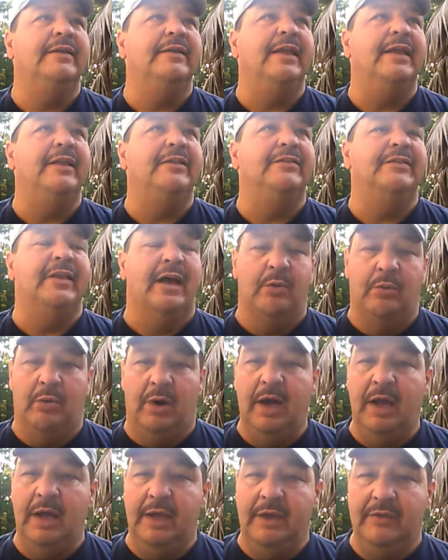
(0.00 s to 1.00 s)
It's not
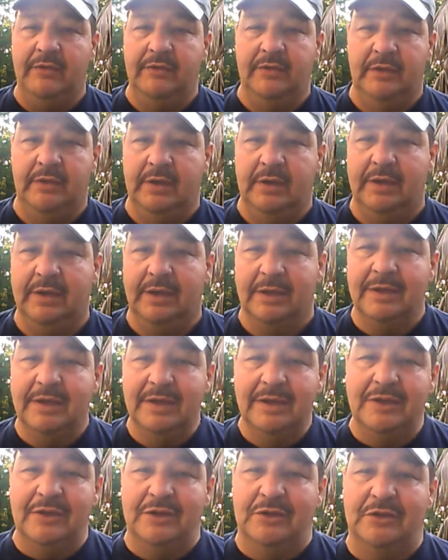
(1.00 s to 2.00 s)
wise.
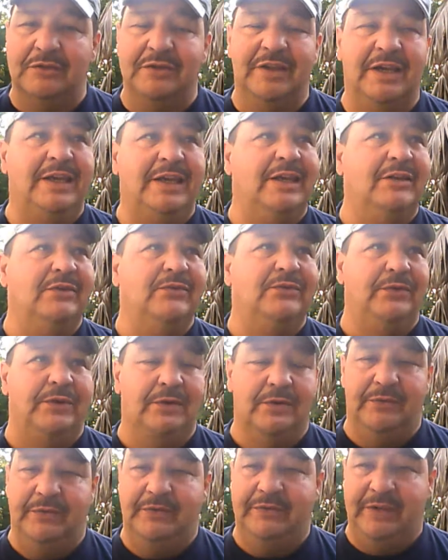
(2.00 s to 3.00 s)
It's like getting in
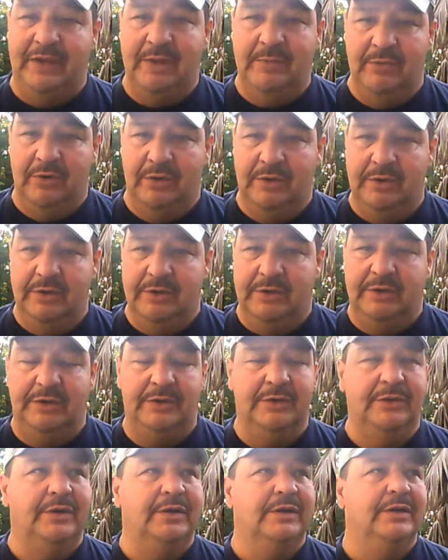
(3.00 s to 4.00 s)
front of a steamroller.
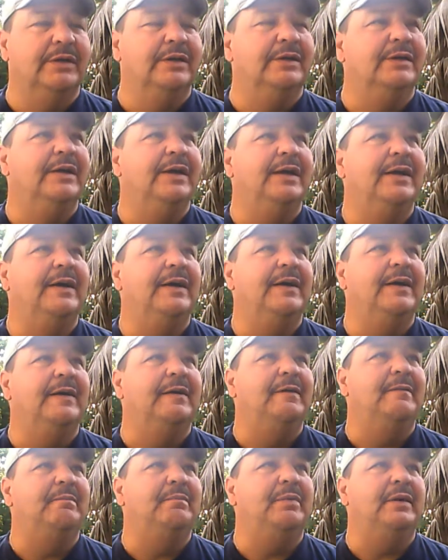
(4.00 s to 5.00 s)

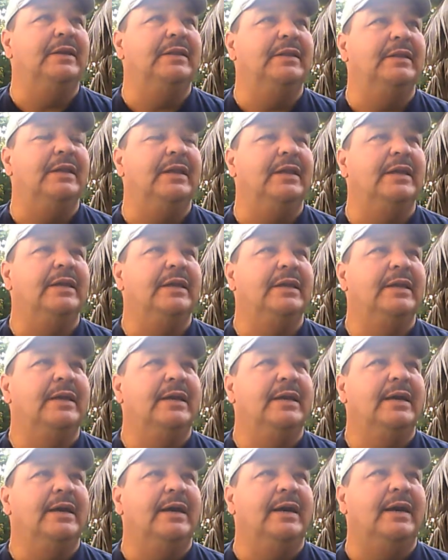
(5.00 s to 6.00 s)
But
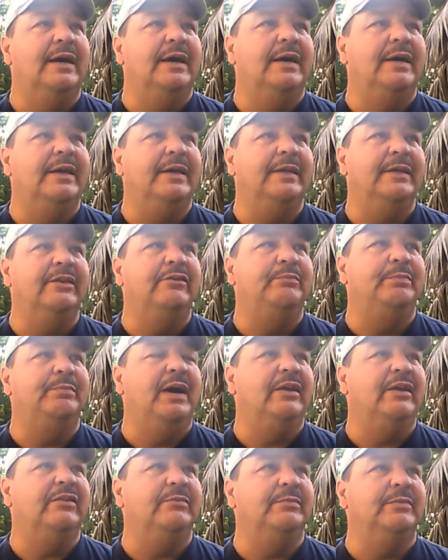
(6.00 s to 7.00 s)
it is
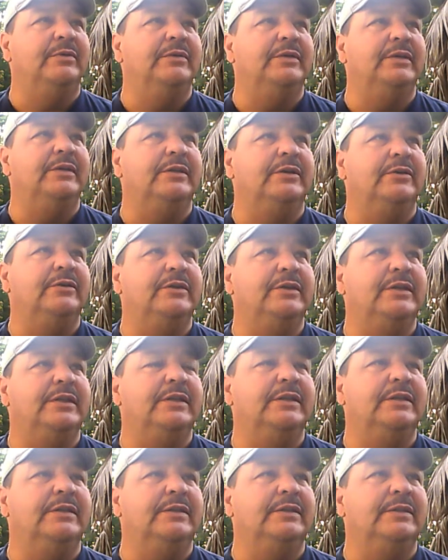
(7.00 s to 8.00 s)
possible. You
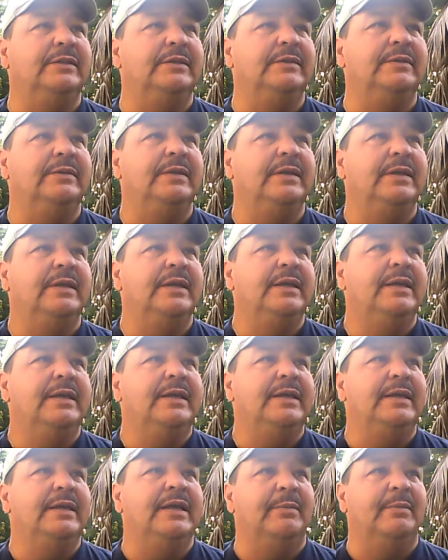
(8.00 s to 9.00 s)
can
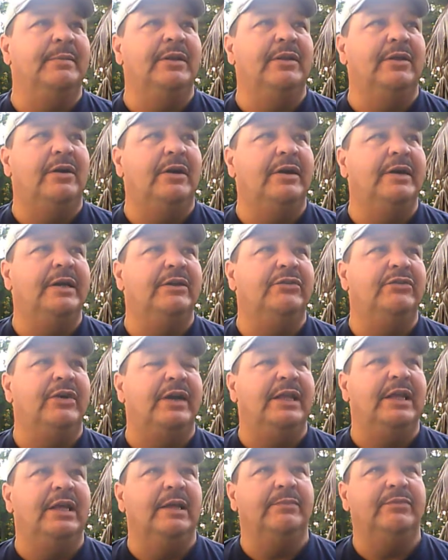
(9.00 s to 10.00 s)
come along and
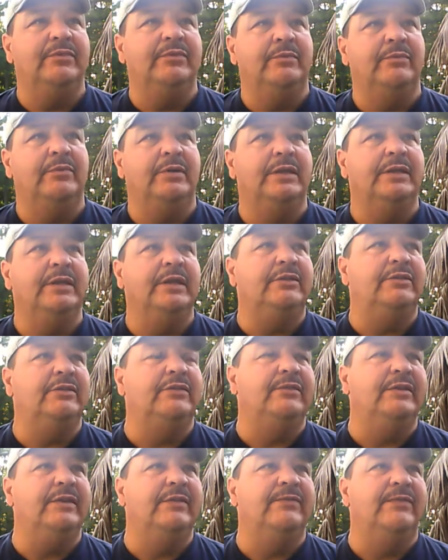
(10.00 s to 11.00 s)
try to help someone that you
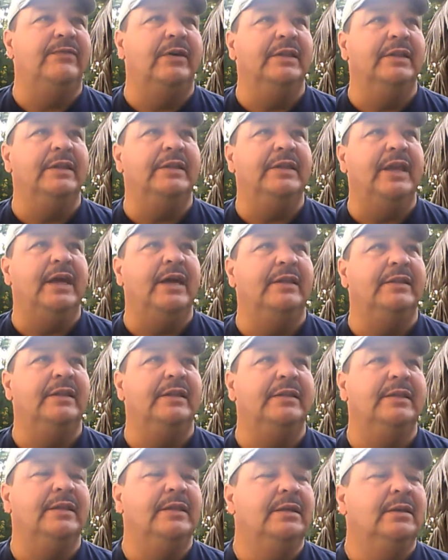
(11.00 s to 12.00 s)
see falling down,
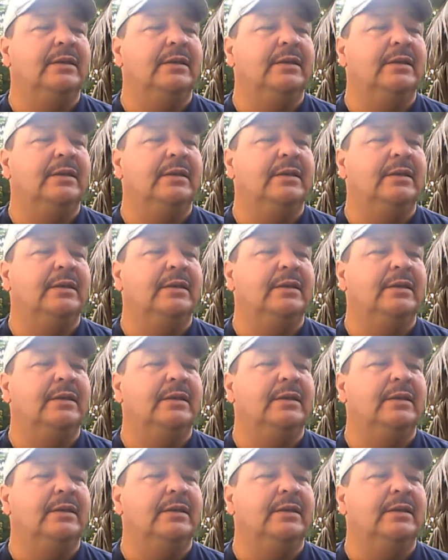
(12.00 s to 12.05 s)
and